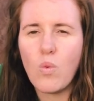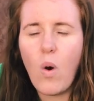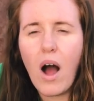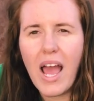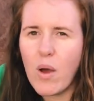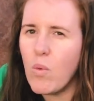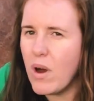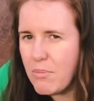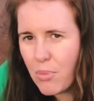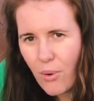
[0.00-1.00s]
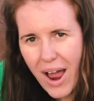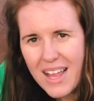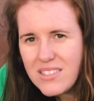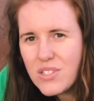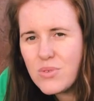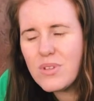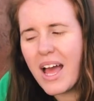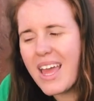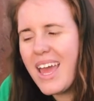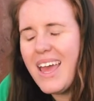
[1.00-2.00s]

why, what brands you like,